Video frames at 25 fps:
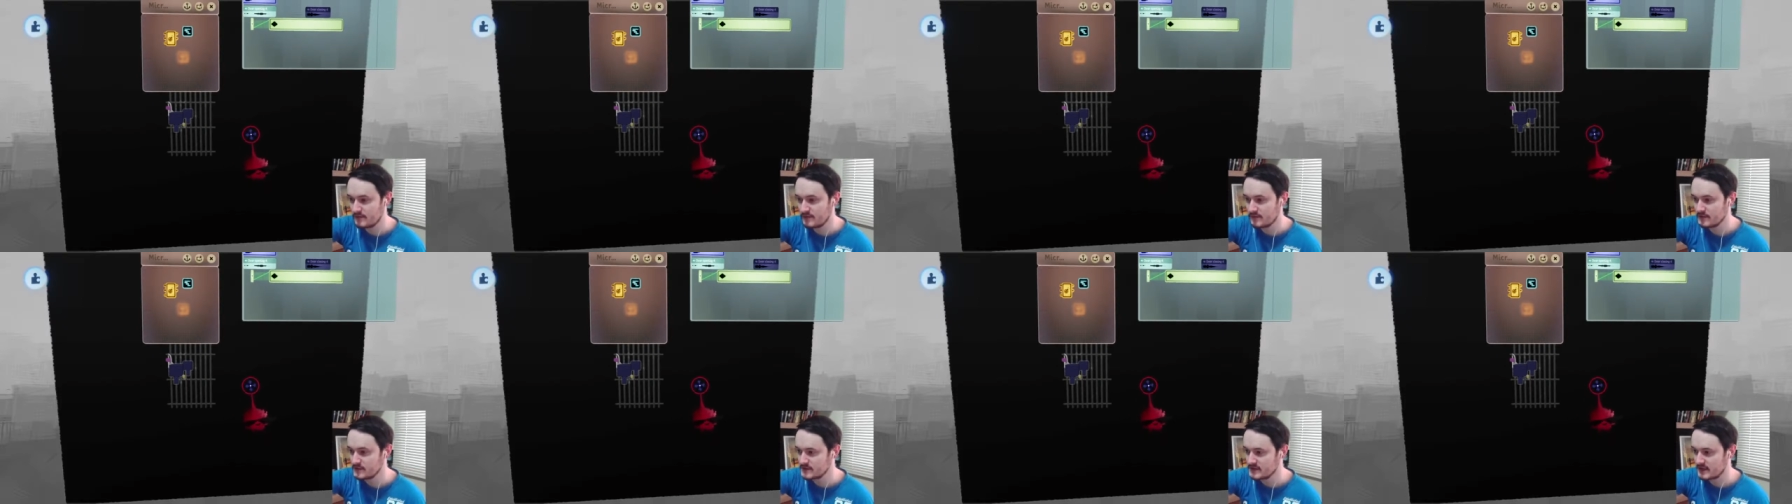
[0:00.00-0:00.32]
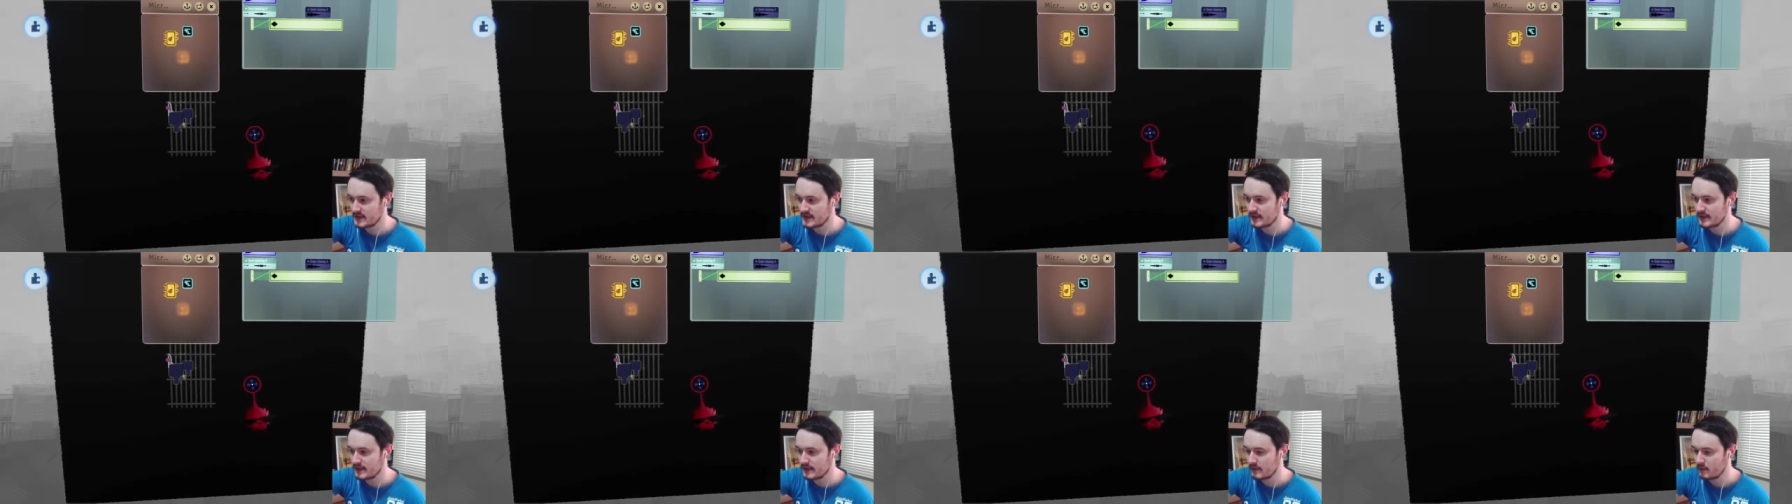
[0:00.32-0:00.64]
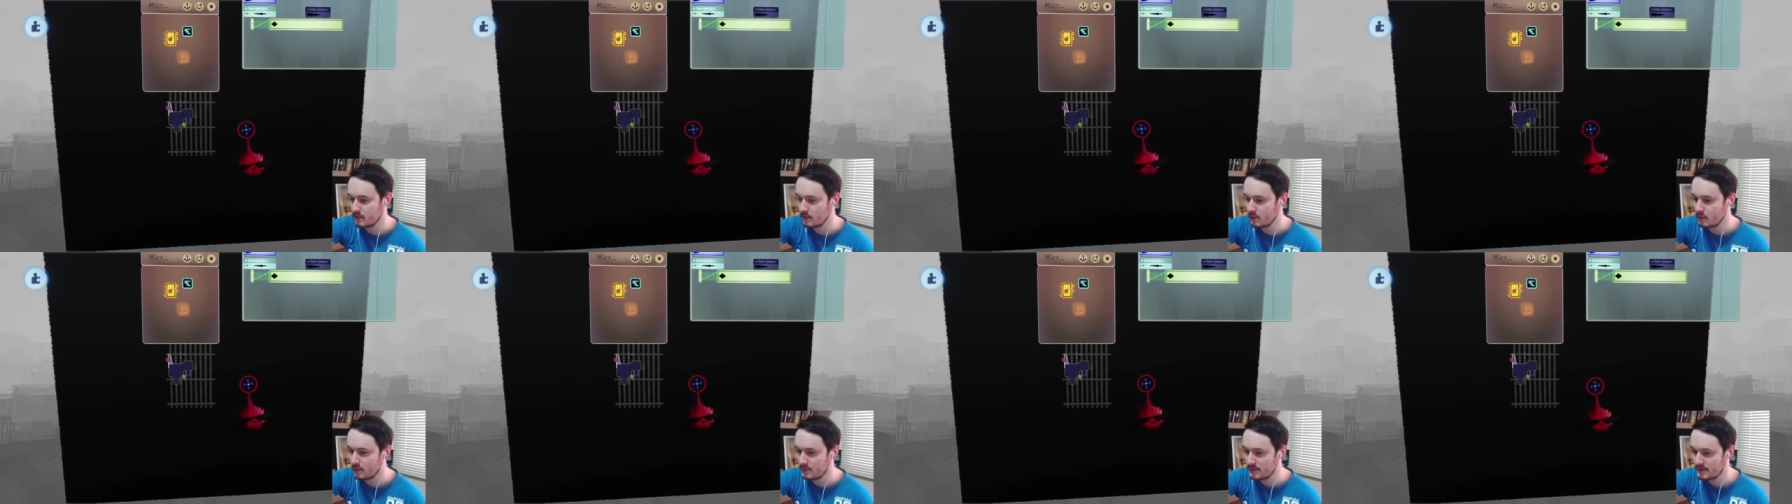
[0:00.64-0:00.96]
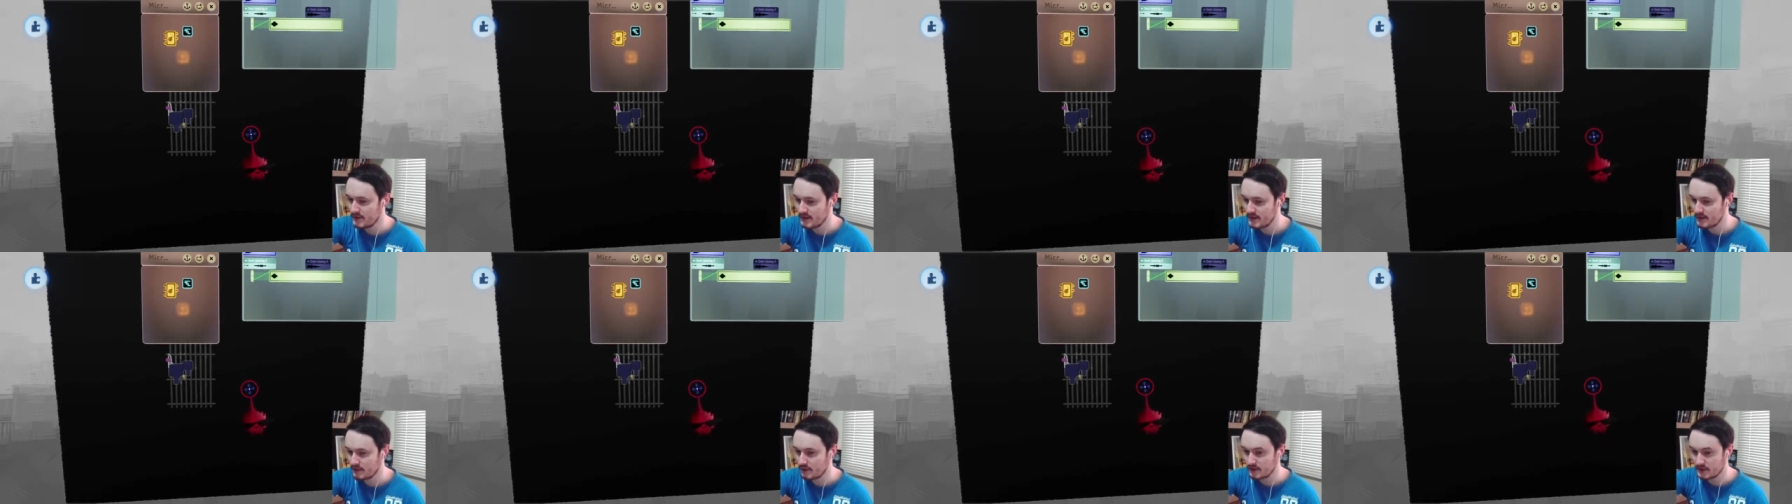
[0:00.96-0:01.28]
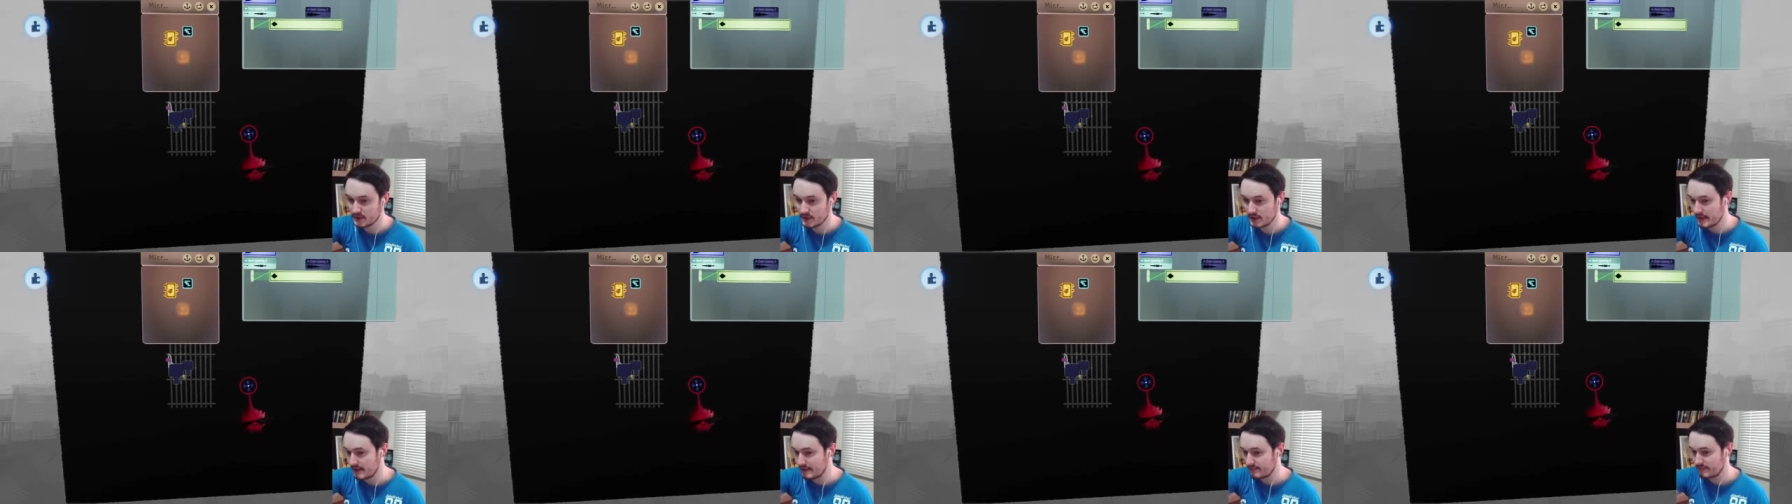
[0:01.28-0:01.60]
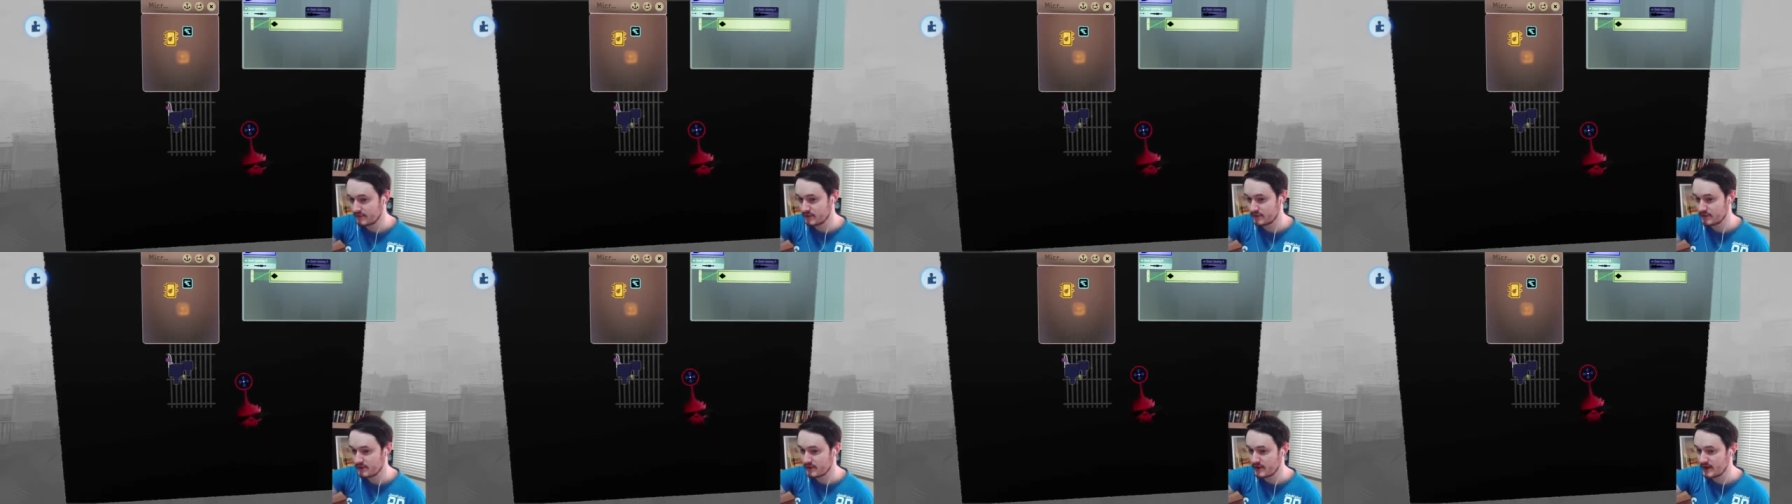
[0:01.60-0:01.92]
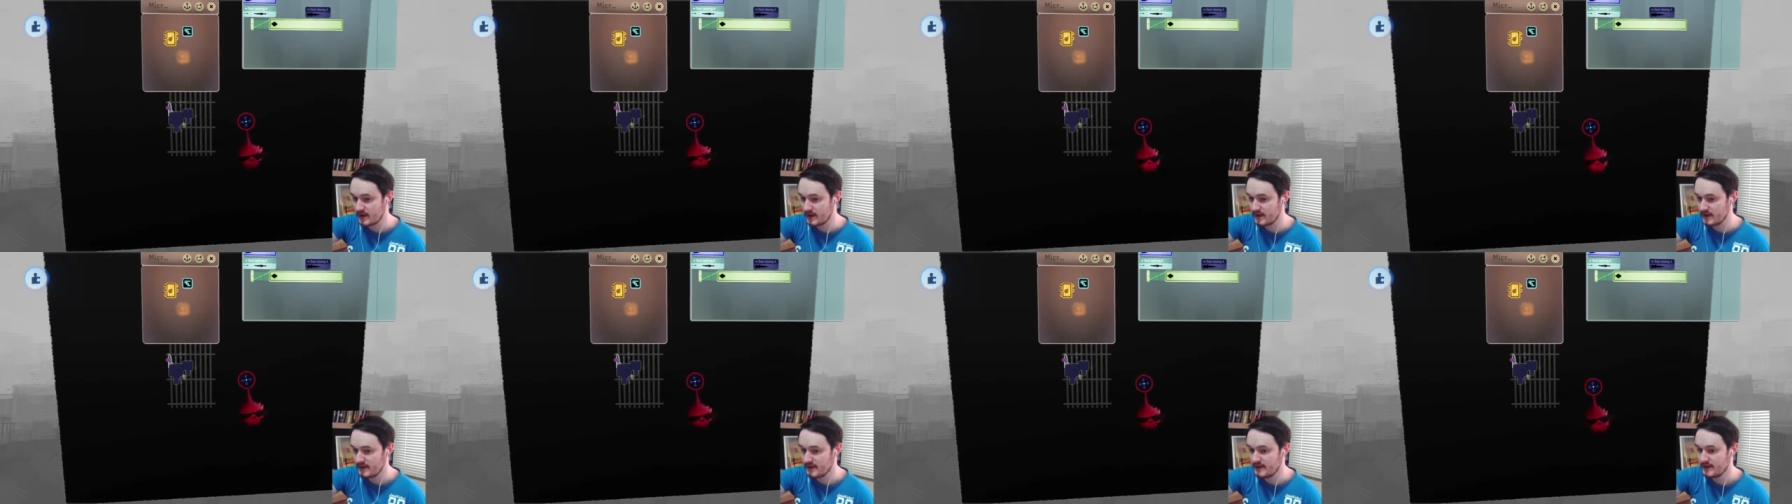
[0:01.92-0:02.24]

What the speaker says: there's like a little opening on the left or the right,